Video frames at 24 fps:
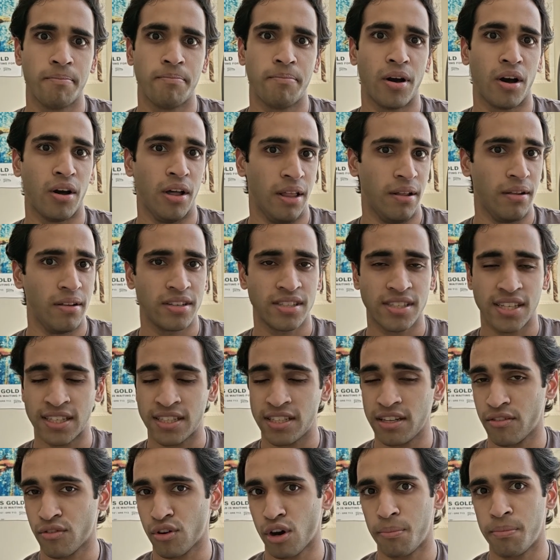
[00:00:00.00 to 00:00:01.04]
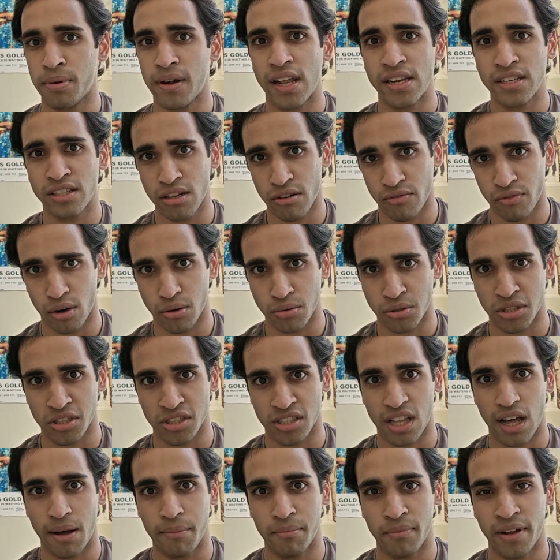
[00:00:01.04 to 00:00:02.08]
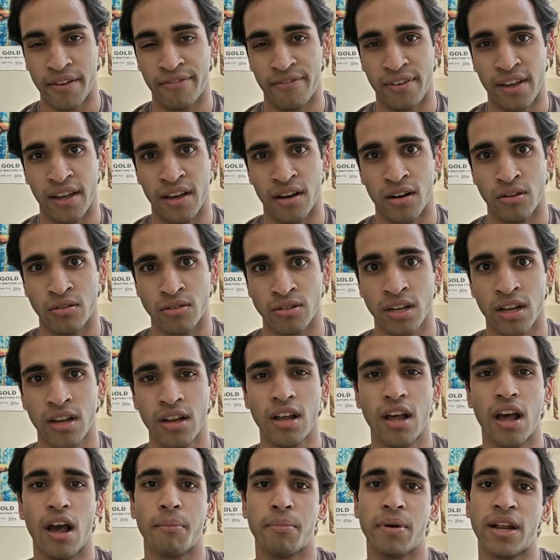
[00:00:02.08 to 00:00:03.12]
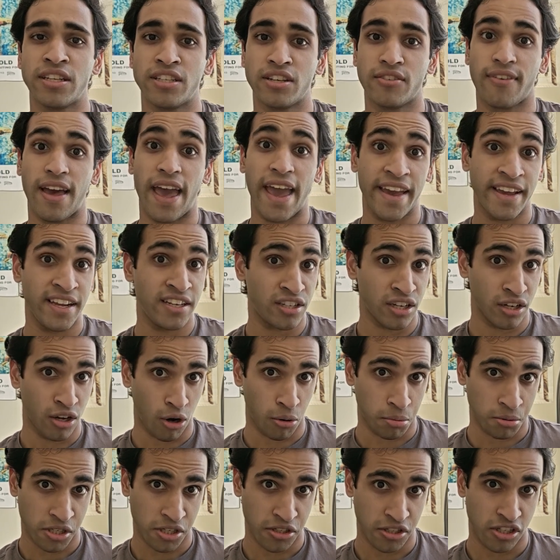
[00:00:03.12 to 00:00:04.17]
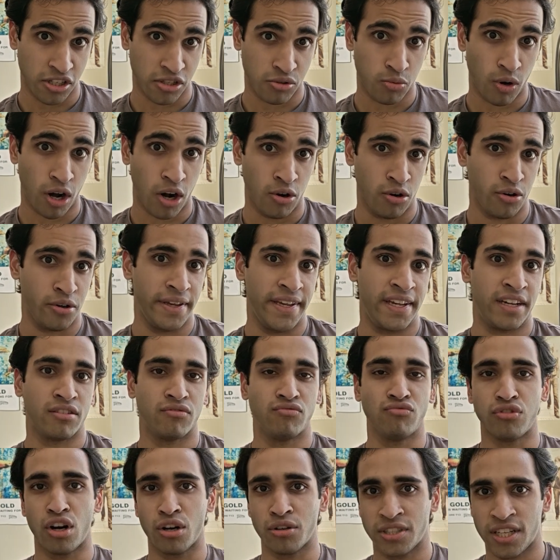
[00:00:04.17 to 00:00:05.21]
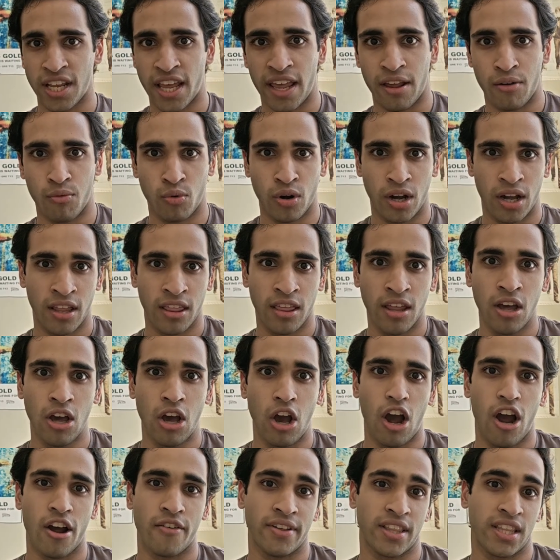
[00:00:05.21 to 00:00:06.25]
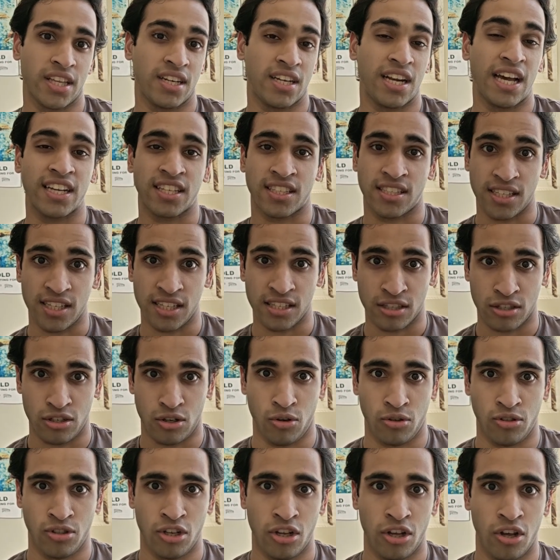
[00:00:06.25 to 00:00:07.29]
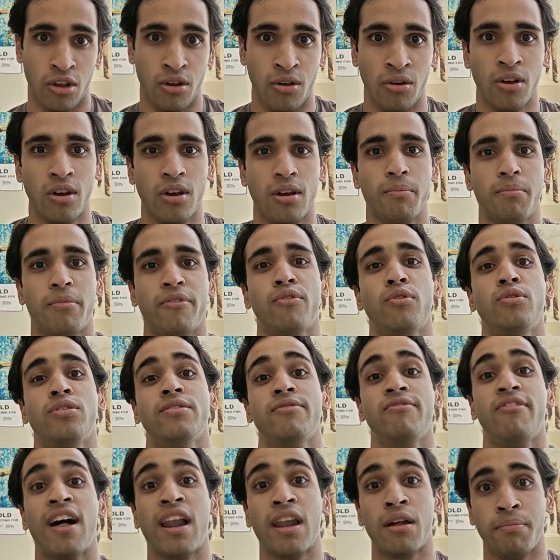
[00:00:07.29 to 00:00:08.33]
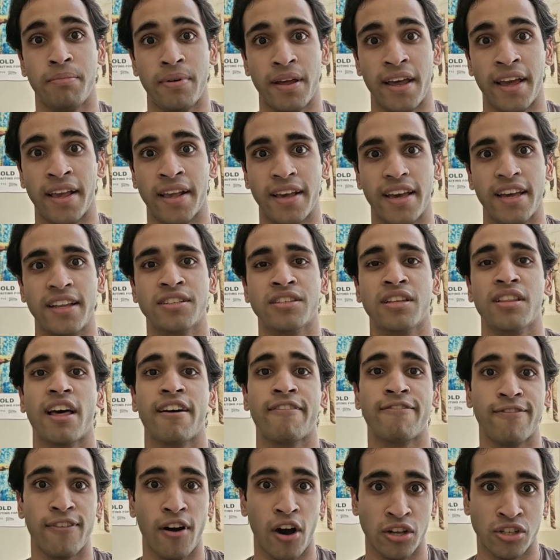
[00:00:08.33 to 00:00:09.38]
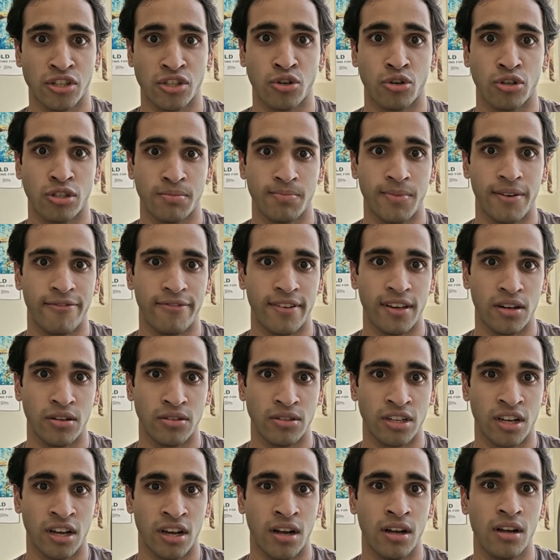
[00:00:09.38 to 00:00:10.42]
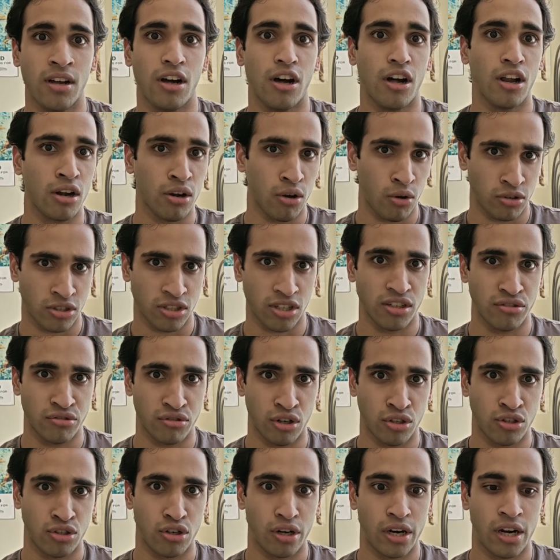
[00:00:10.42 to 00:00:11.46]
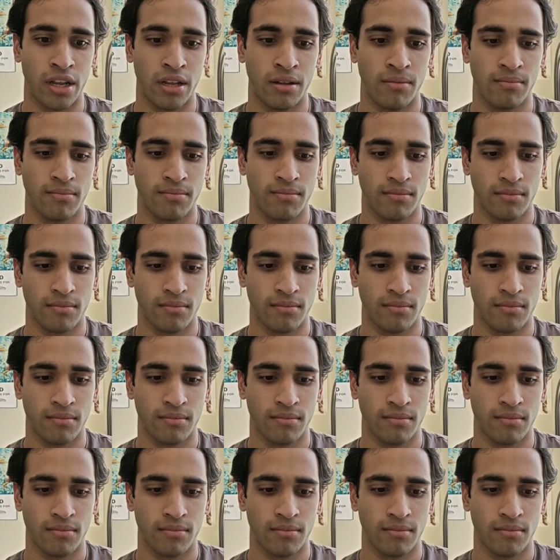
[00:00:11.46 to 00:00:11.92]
but City have got plenty of options at that midfield, plenty of ageing options as well who he can rotate with over the next season or two before developing into their first choice midfielder alongside Rodri.